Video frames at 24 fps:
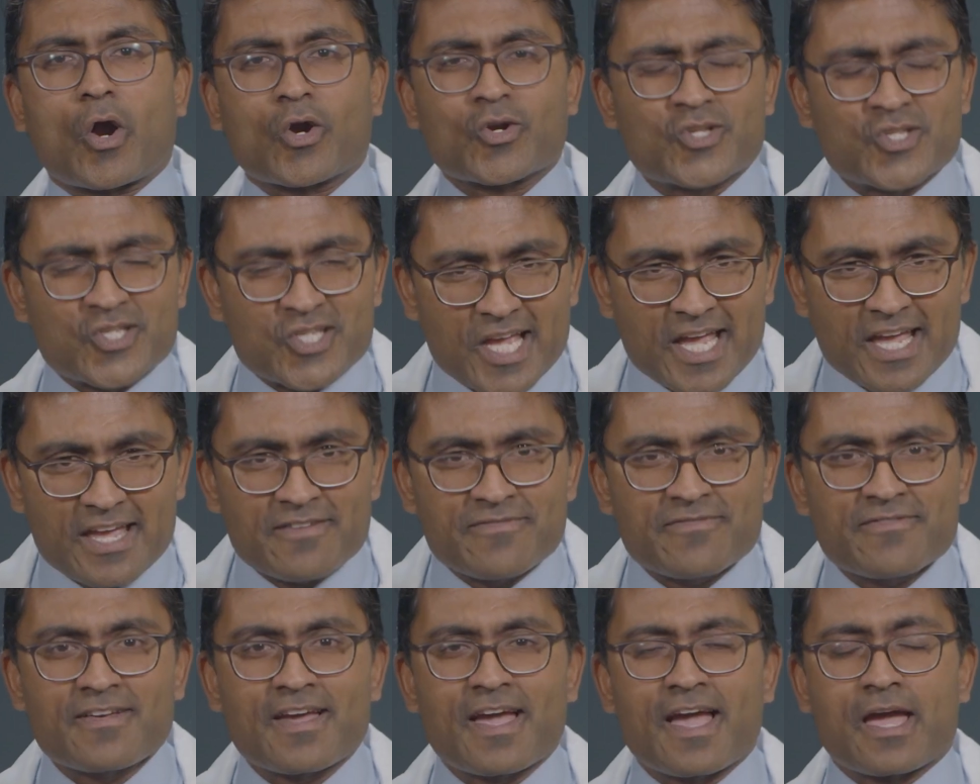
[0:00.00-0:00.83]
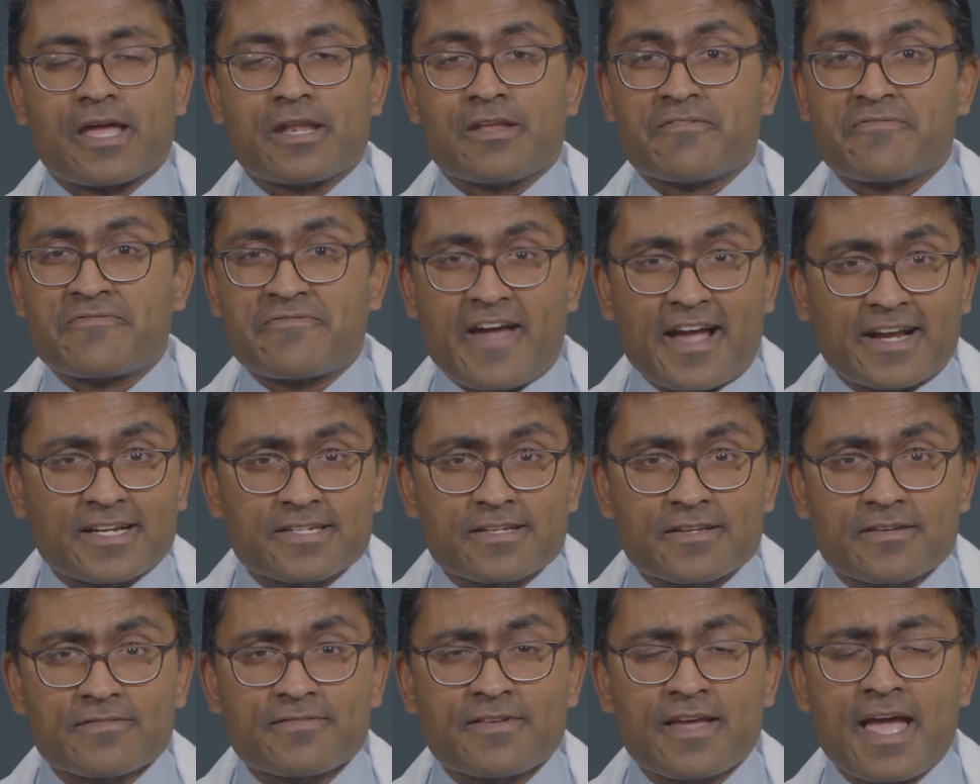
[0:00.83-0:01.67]
are safe and
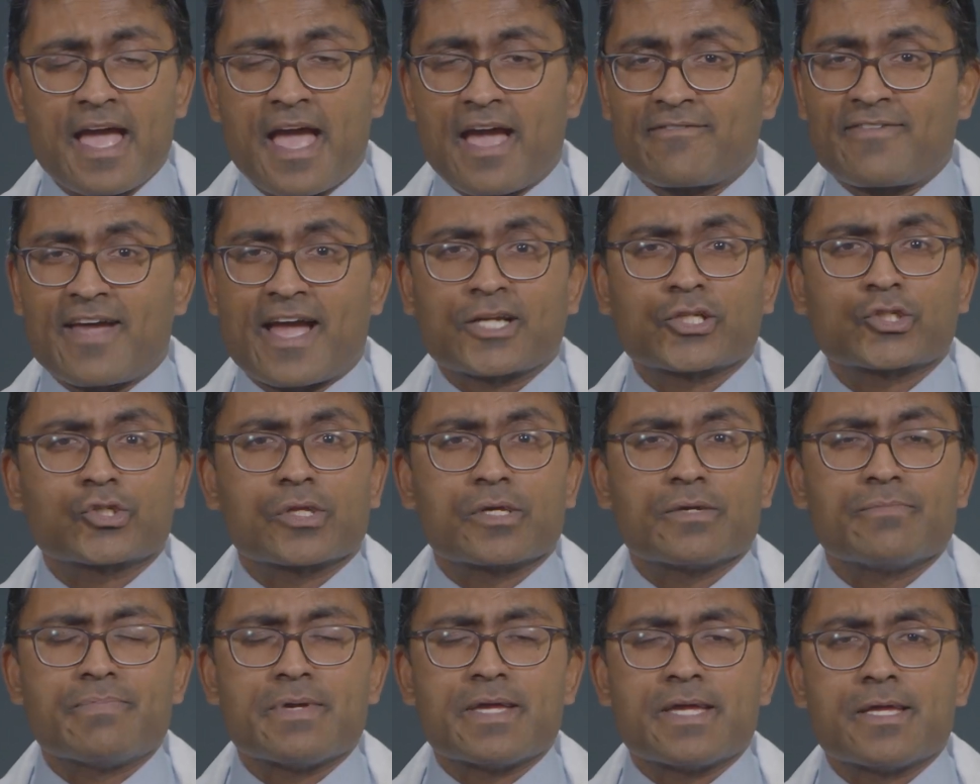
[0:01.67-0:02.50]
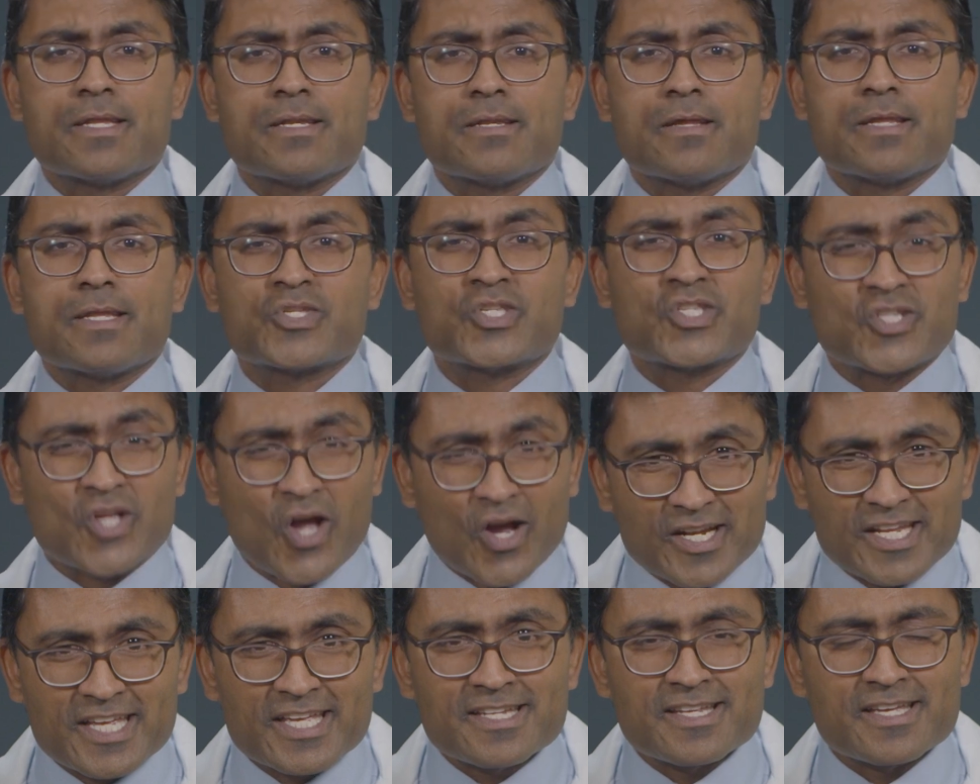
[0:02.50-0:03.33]
effective, have actually been
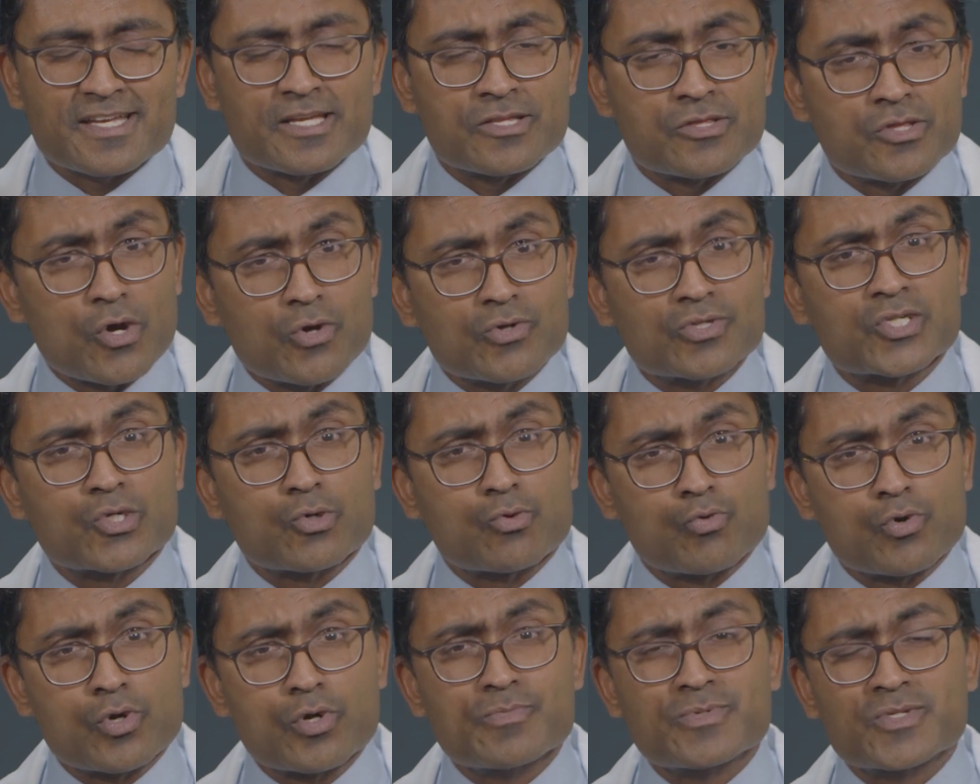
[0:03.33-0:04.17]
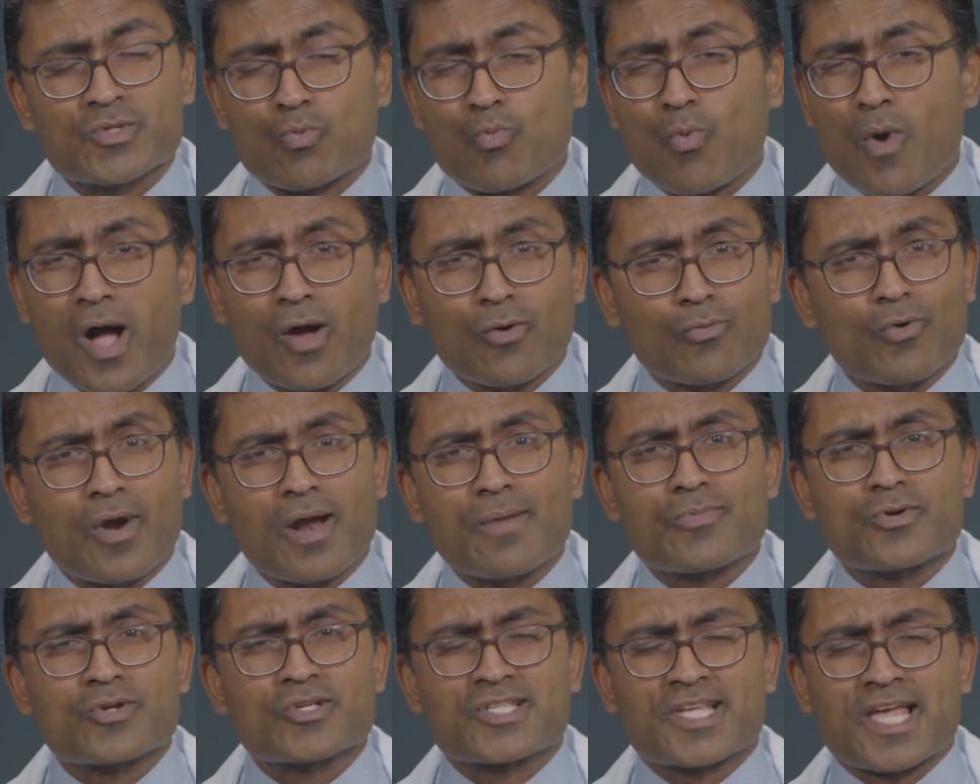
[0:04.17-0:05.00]
studied in those groups, well
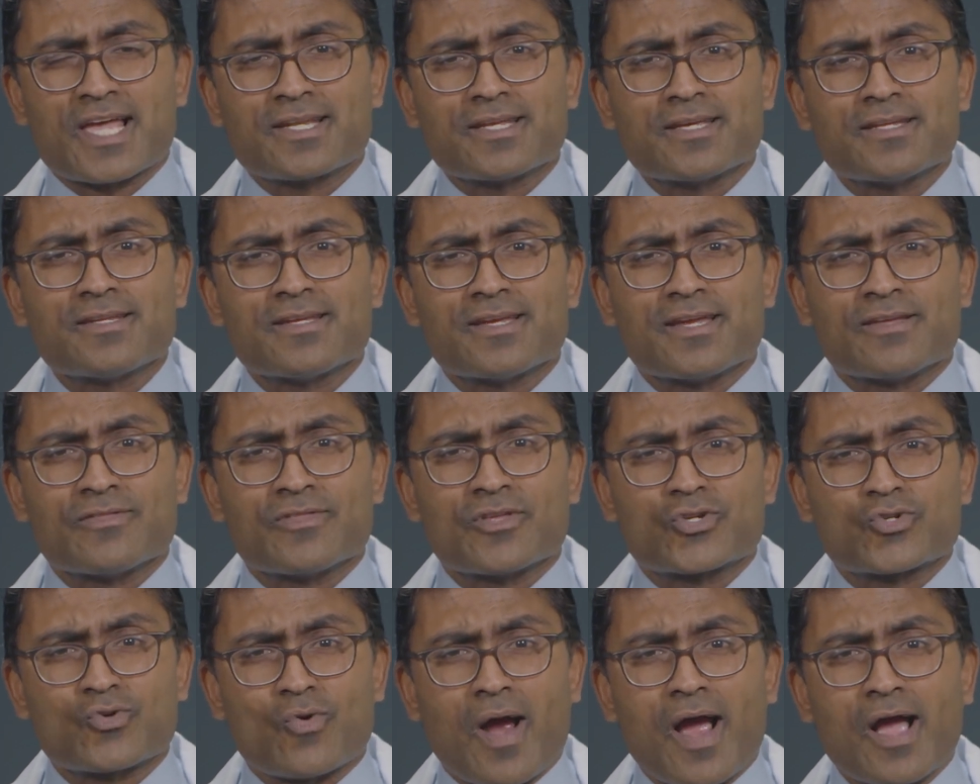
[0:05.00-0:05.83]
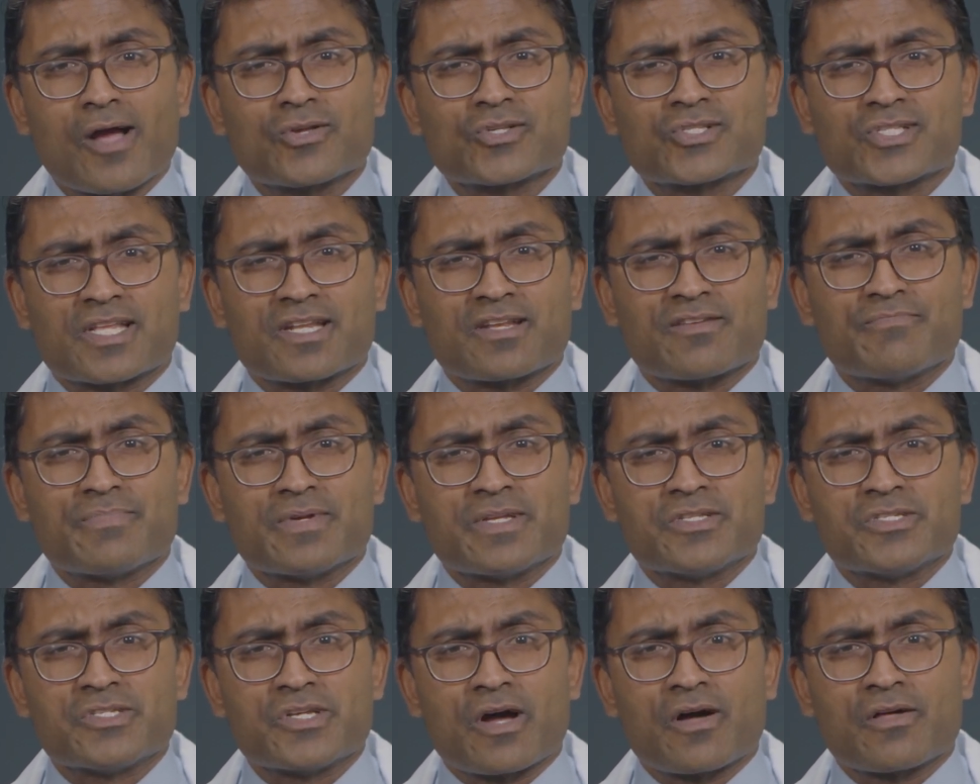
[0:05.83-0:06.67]
represented in the trials that have
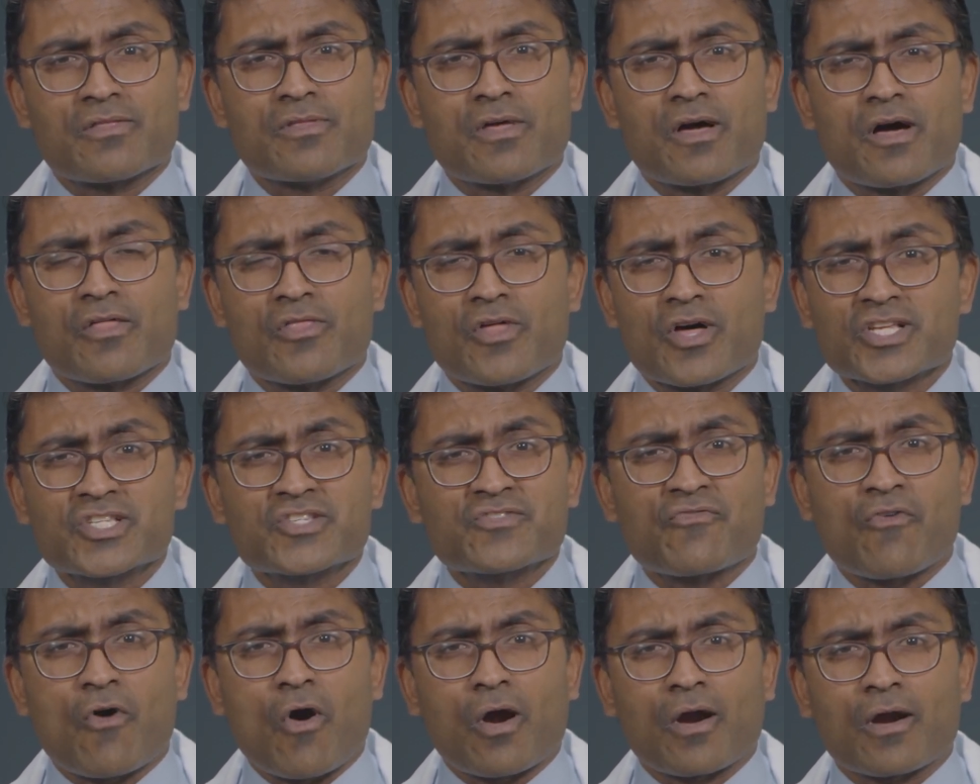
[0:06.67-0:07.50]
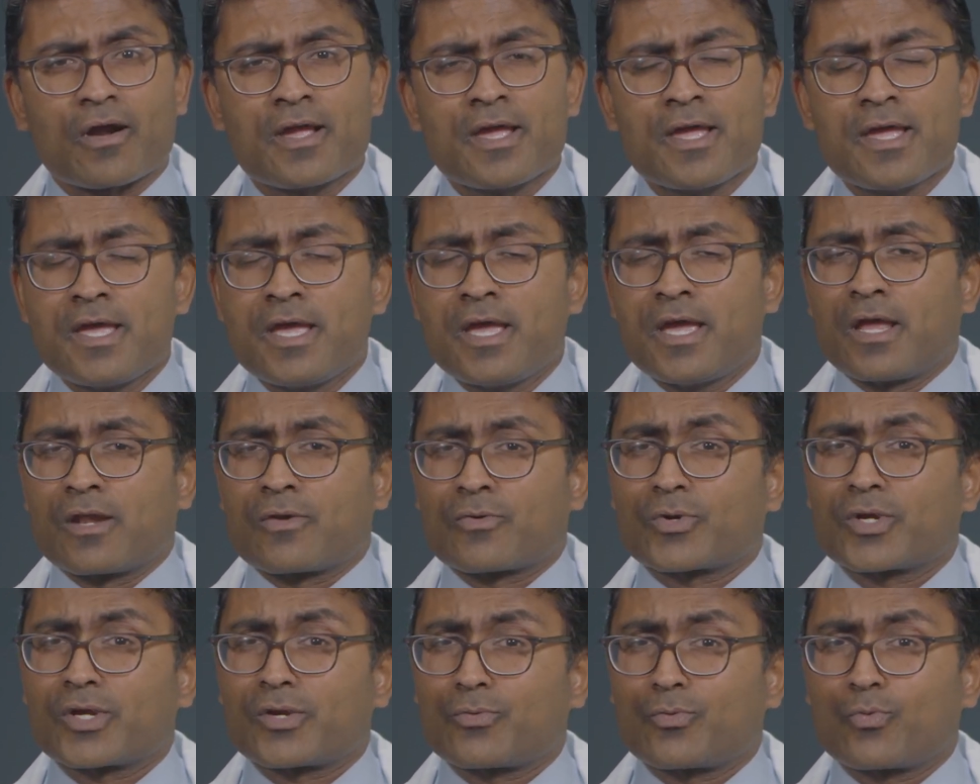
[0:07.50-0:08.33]
been done thus far.
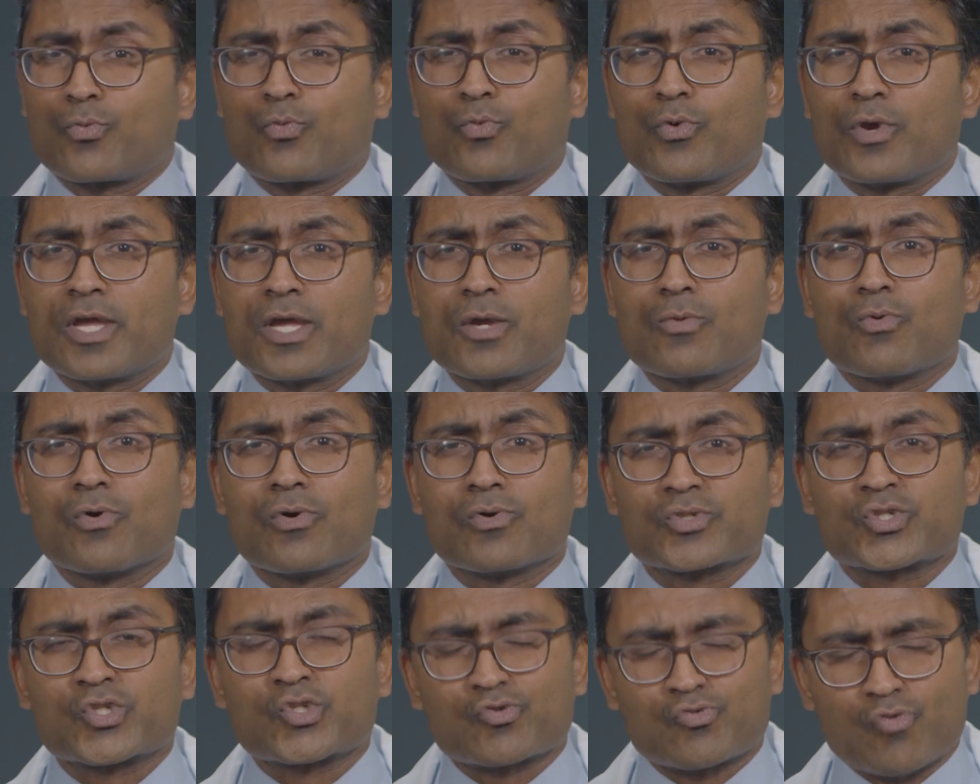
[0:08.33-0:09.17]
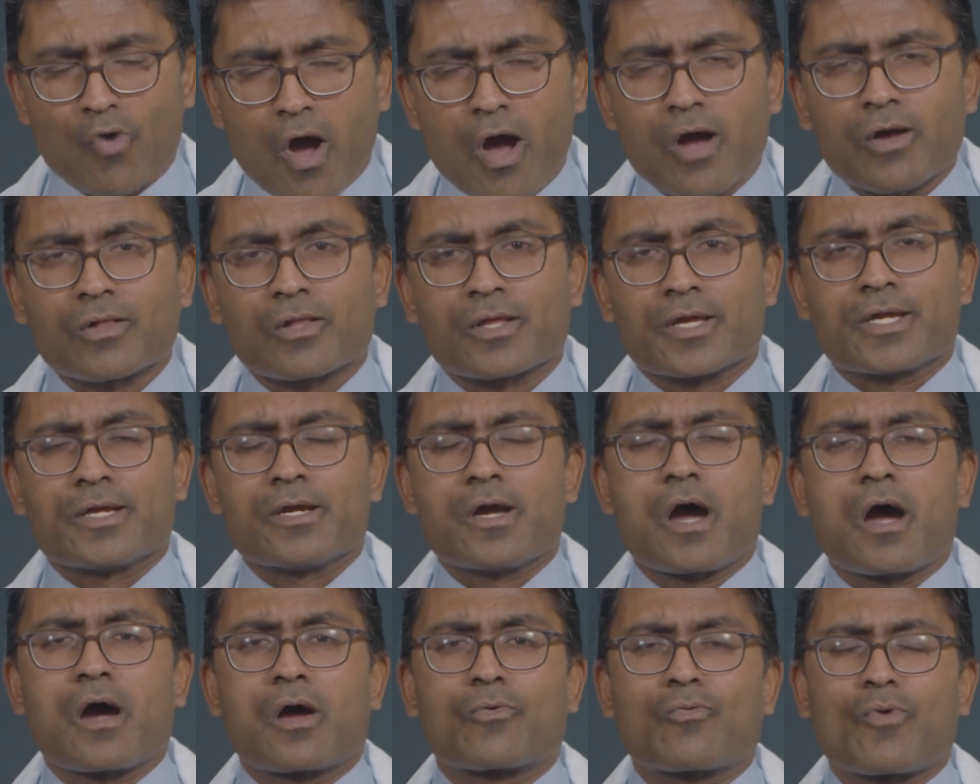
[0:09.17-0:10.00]
And we will strongly
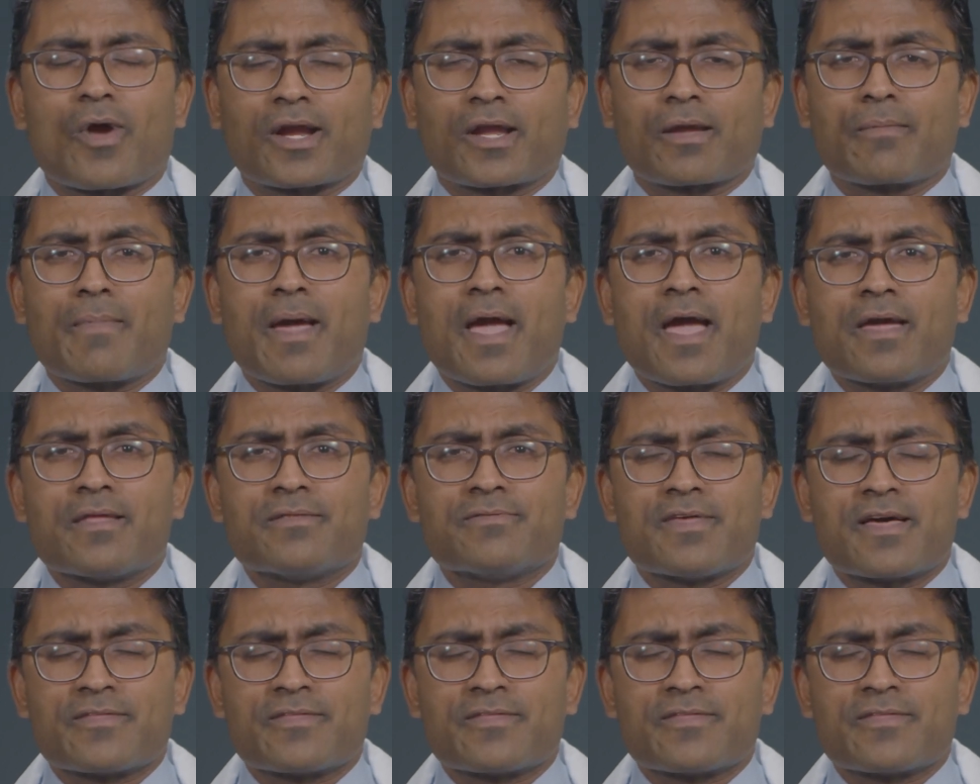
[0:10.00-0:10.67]
recommend